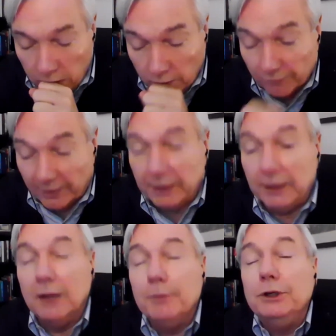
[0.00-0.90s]
Finally,
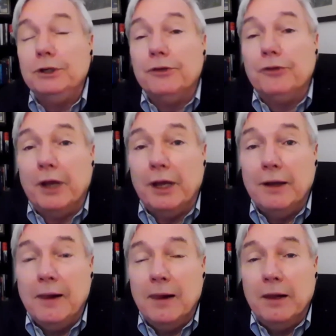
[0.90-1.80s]
let me just say,
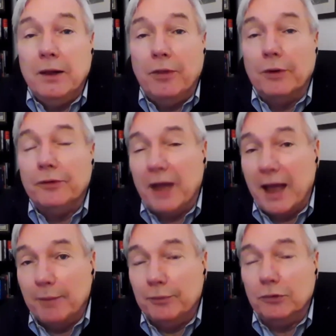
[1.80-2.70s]
there is
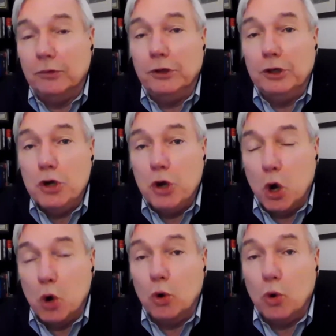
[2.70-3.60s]
absolutely
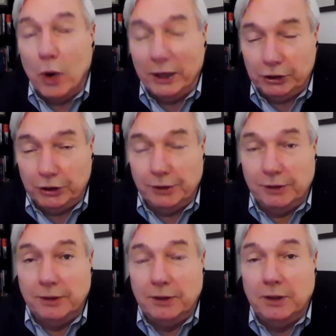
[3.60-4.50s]
no question
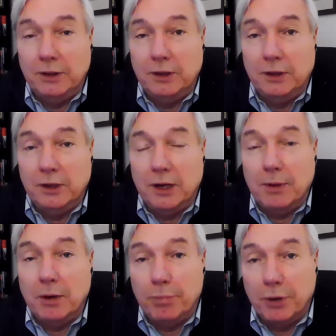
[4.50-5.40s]

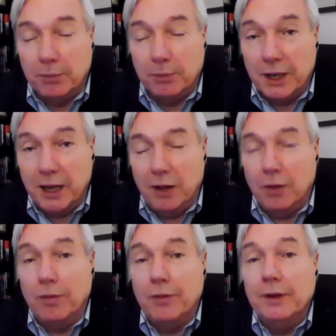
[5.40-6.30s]
about public
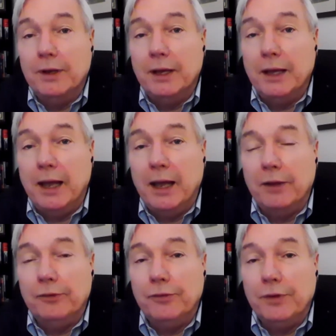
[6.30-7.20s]
health
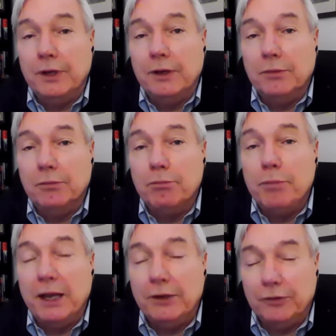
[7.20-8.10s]
as the
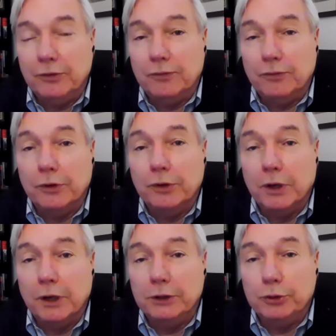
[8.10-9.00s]
basis for
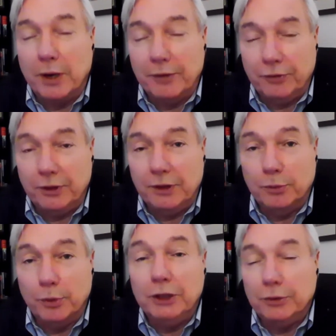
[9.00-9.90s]
addressing
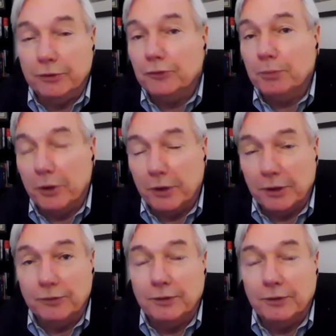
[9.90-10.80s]
racial disparities.